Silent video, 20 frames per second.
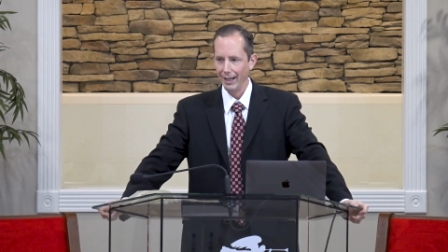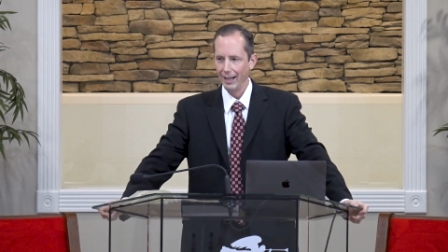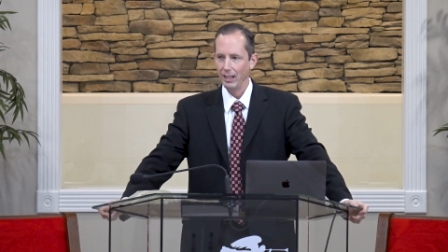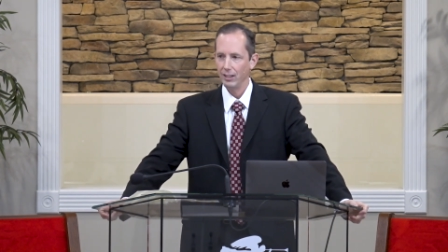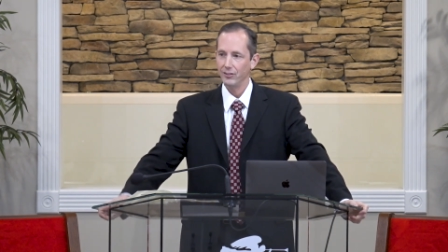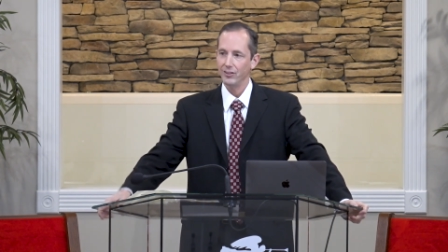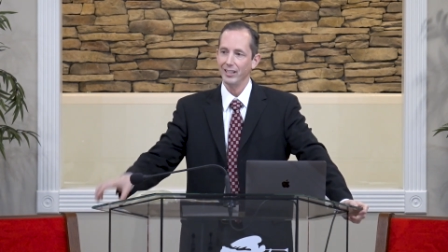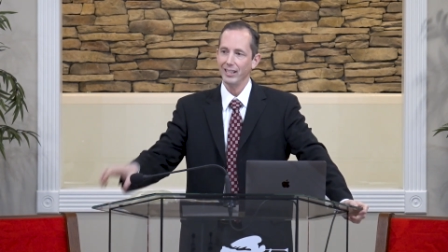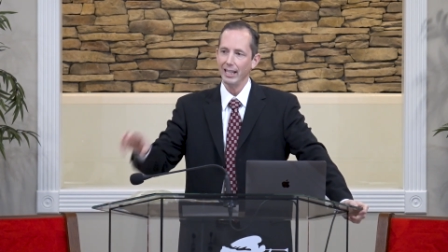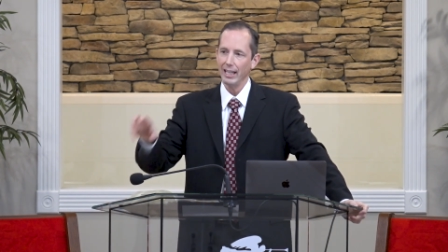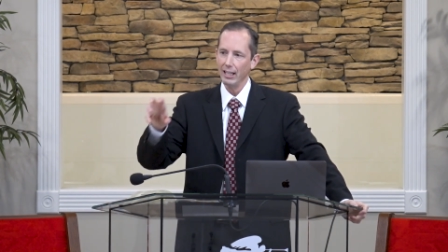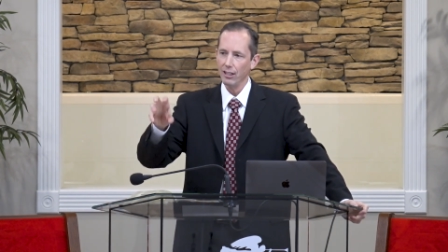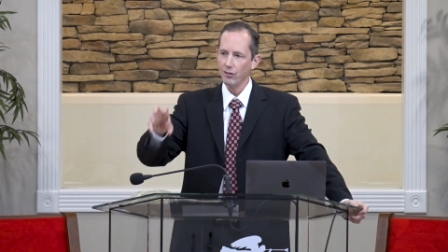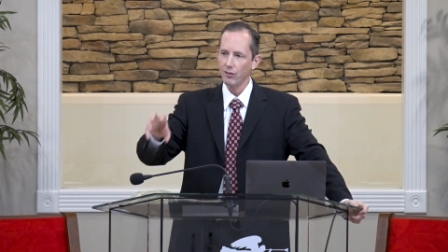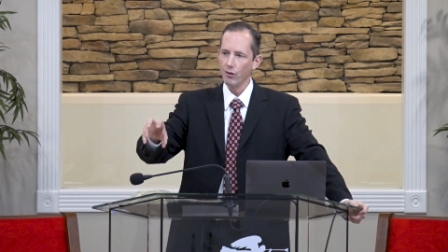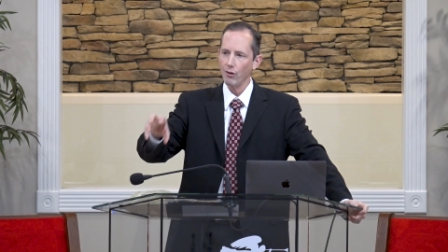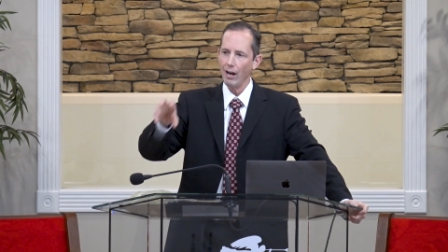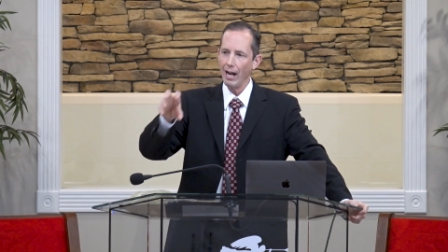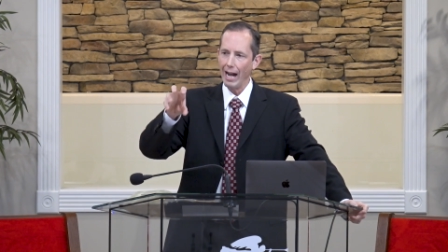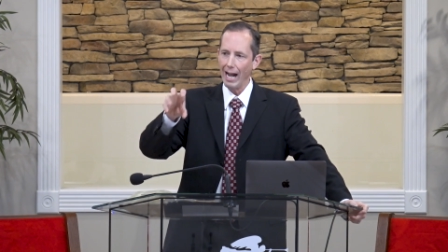as he
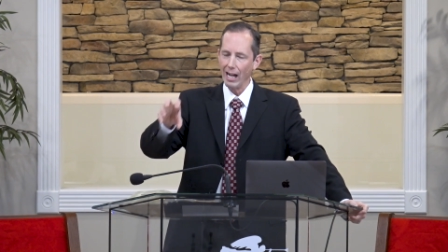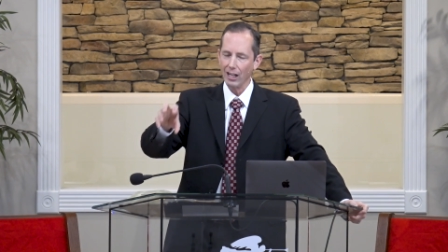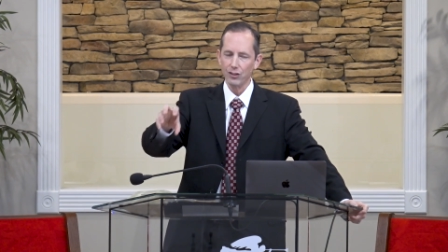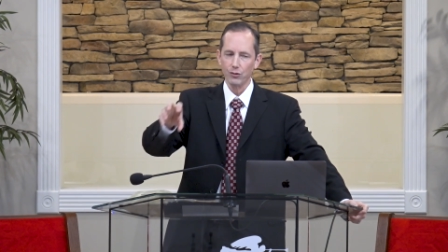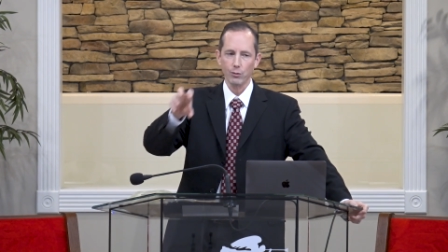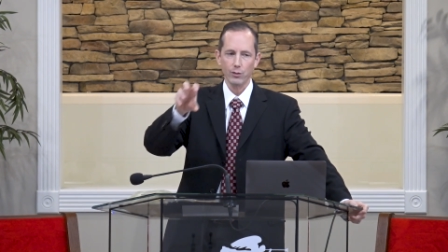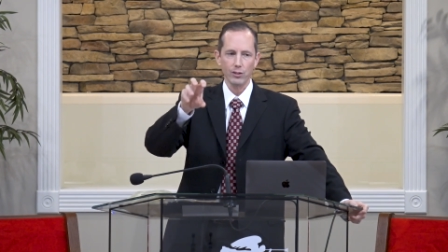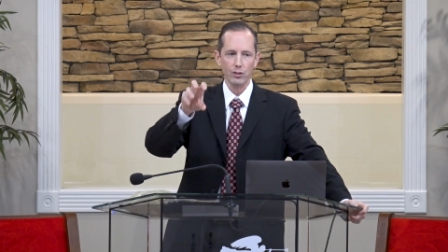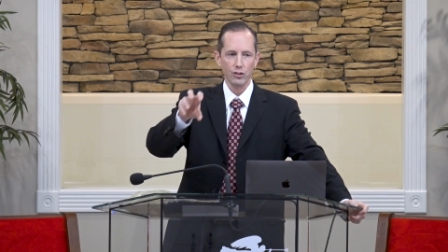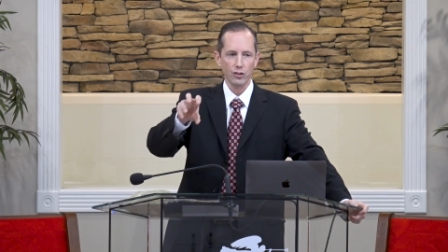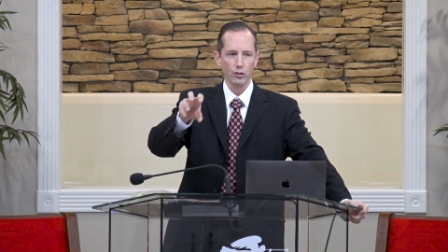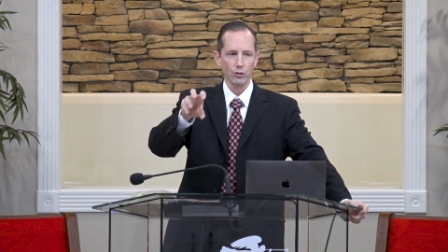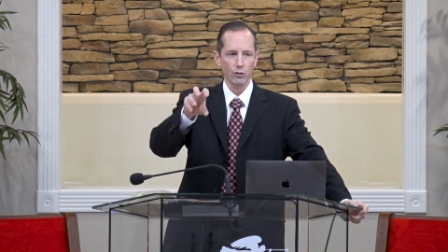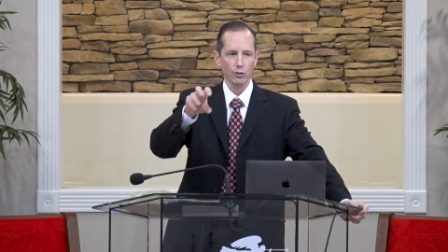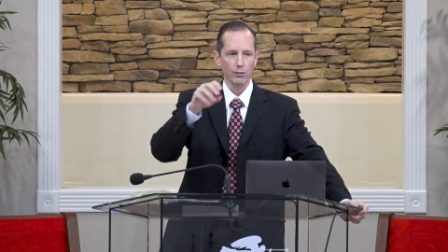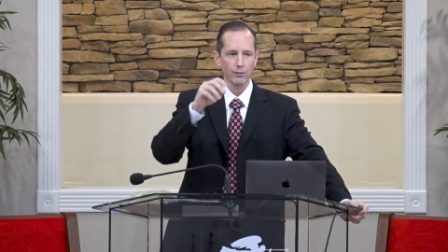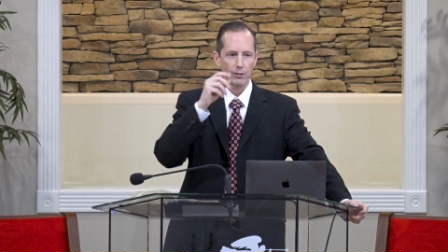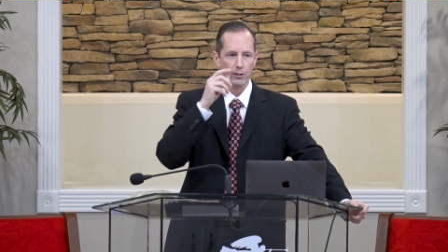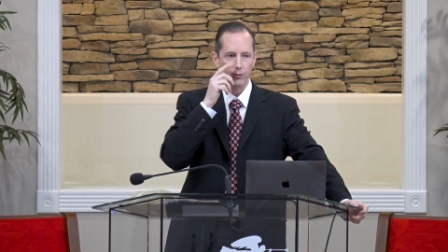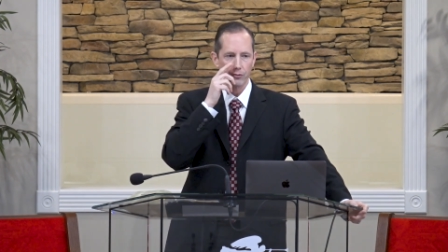interacts with the
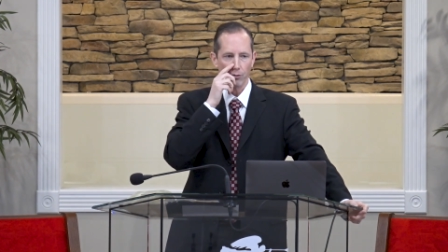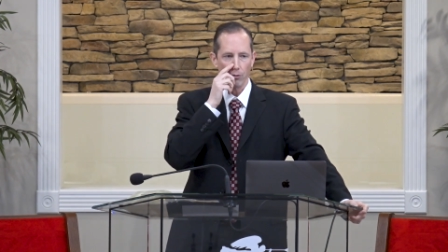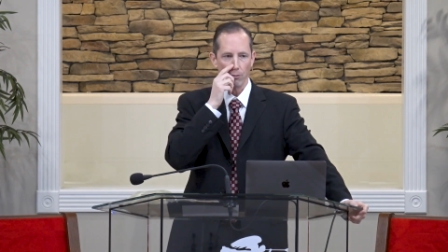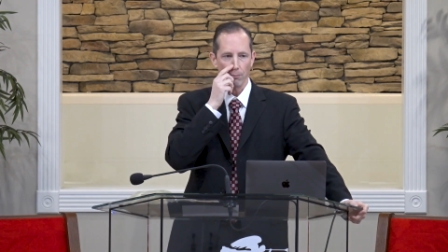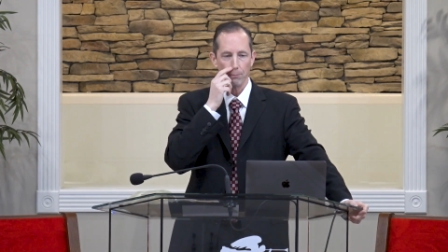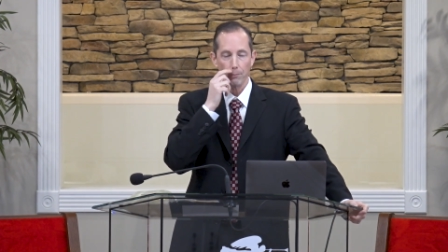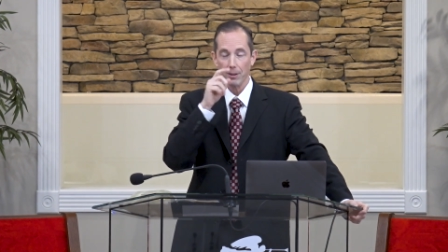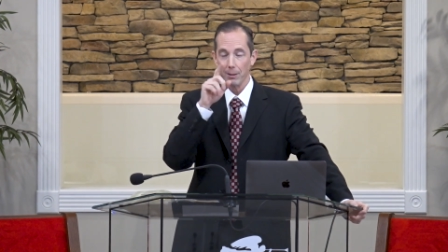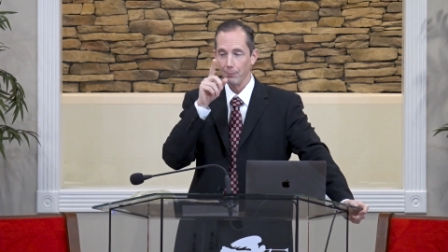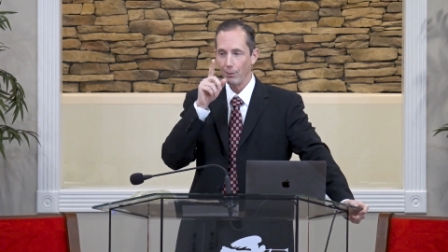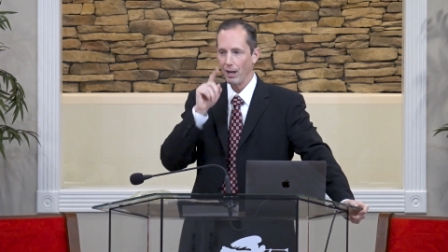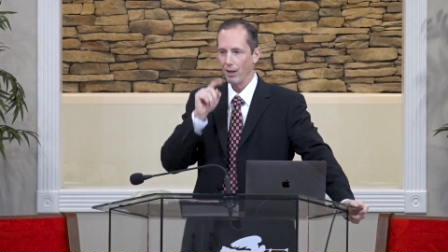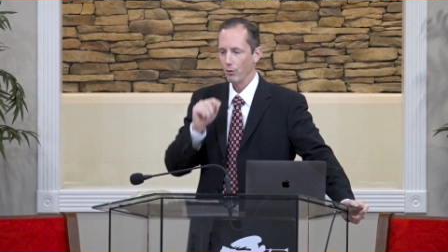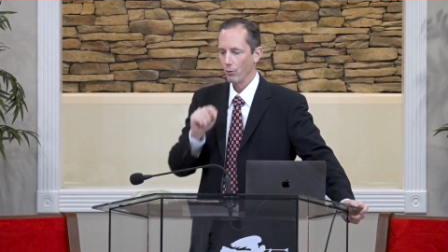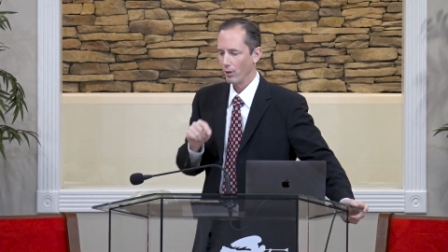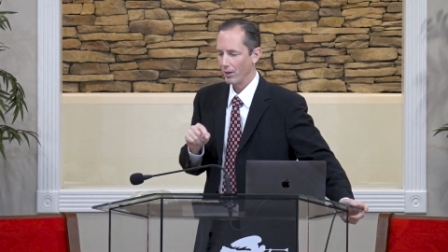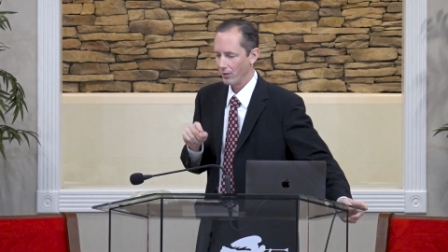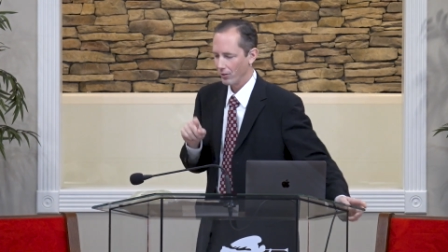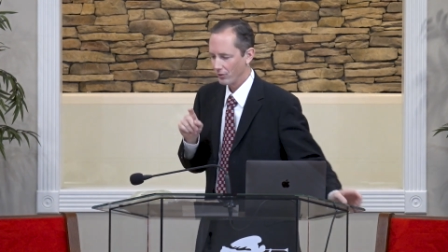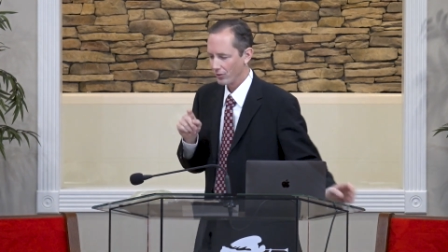children of Israel. By
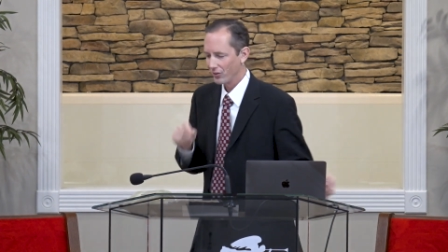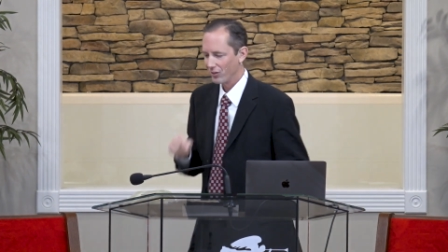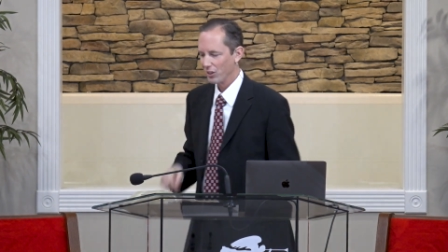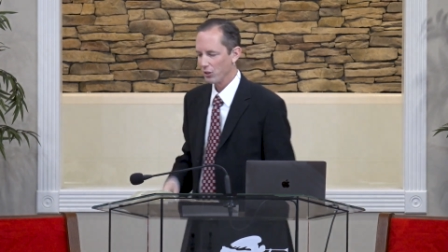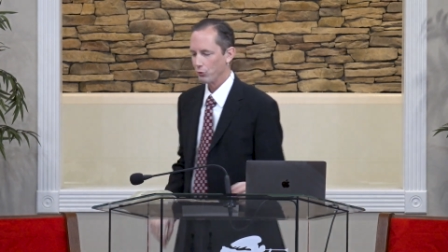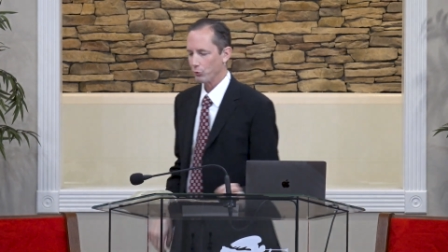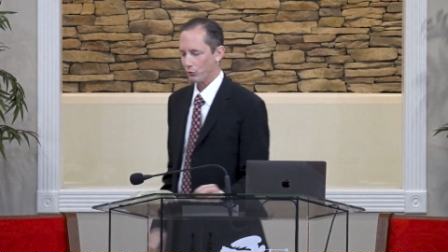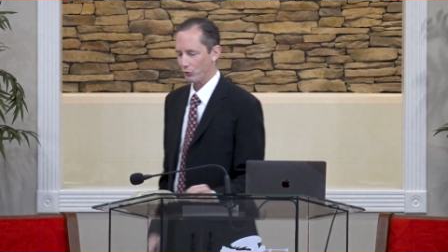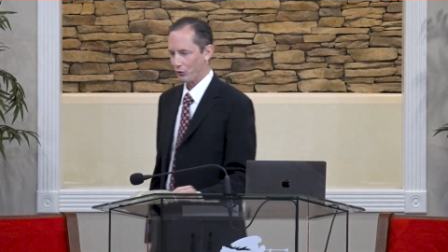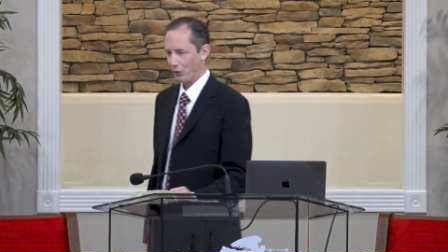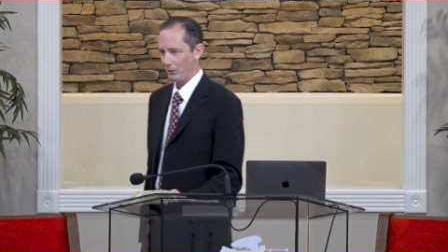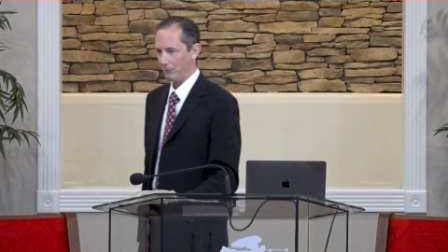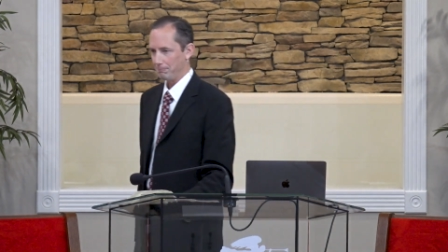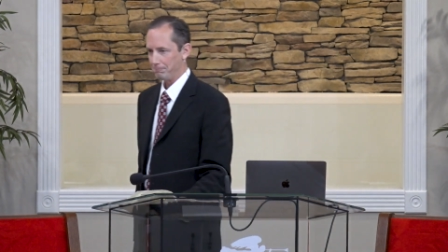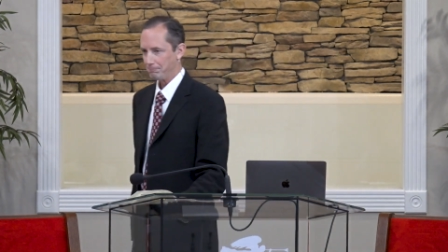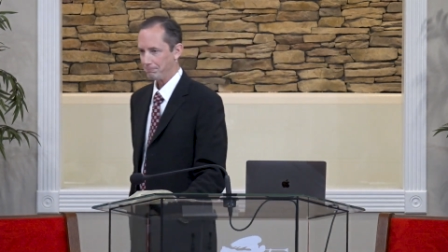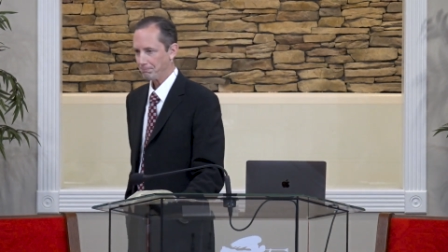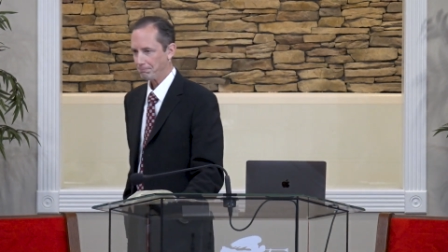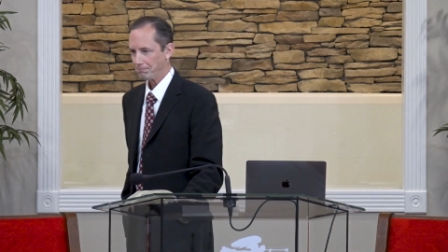the way, this is interesting.